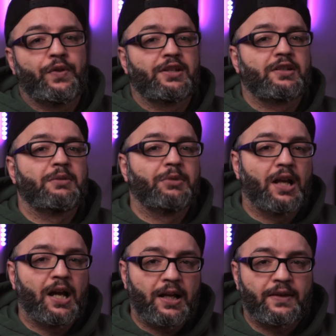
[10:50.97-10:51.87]
There is a simple
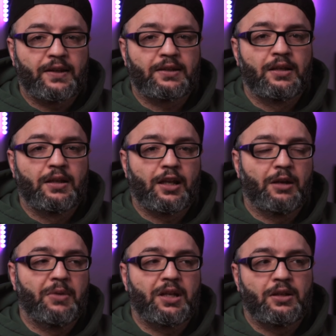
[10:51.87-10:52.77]
hack that
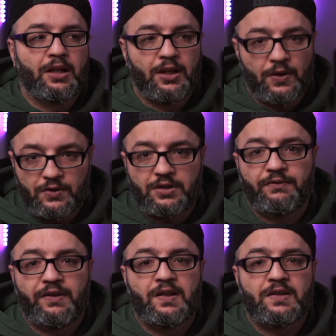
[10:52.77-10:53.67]
can make a huge
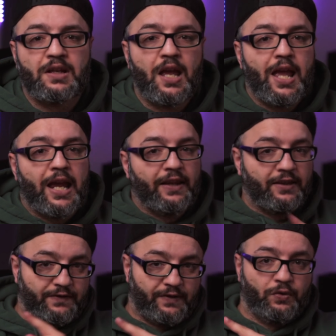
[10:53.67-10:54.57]
difference. In
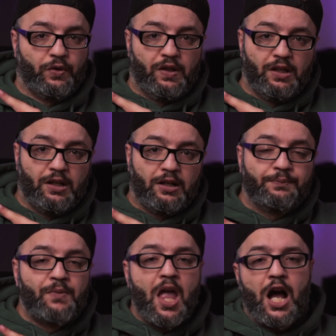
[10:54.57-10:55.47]
this video here,
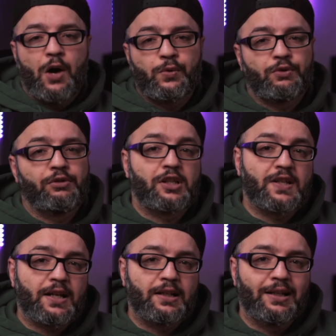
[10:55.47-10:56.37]
I'll show you
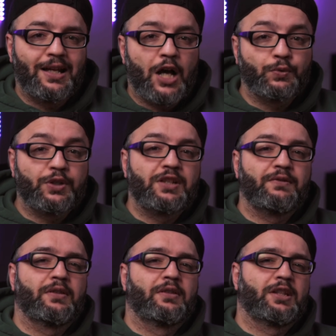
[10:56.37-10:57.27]
exactly how to
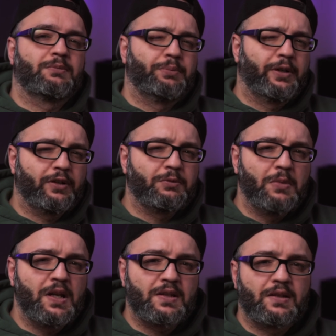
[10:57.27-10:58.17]
achieve that perfect
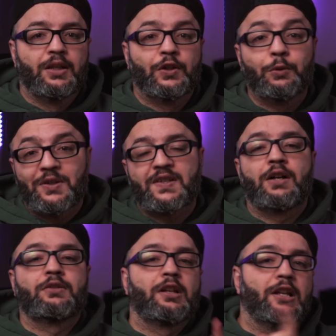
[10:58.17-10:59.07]
mix. Don't miss
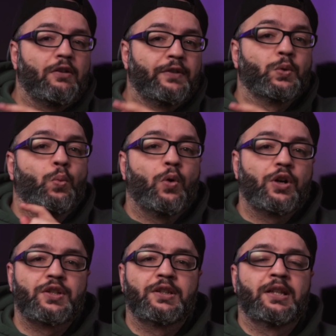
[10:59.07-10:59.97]
out, click over to
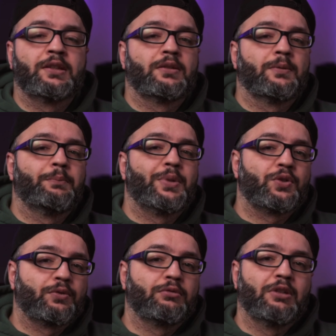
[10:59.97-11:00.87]
watch it, and be
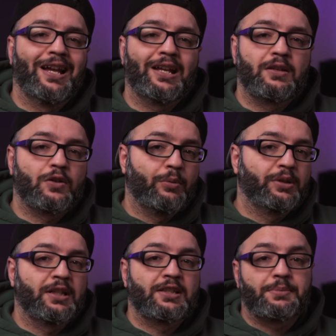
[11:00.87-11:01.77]
sure to like,
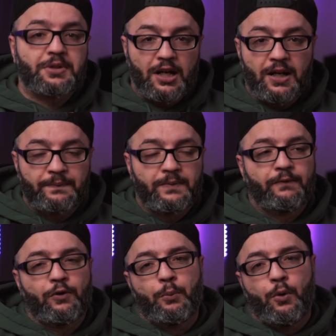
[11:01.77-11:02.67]
comment and subscribe
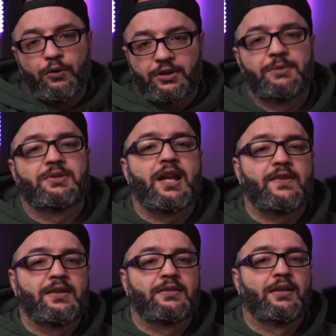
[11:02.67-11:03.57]
for more tips like
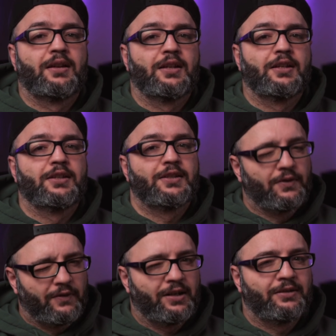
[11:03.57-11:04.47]
this. See
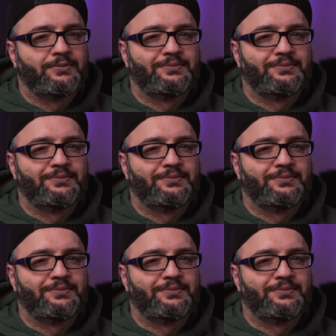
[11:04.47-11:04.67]
you there.